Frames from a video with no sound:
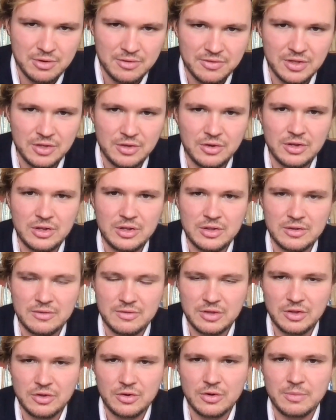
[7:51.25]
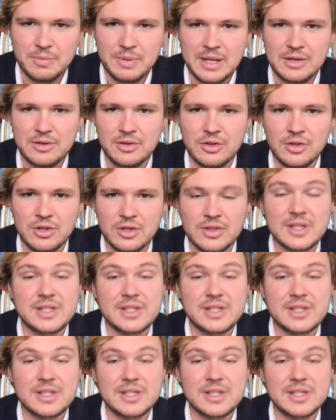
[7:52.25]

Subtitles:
of the European Union.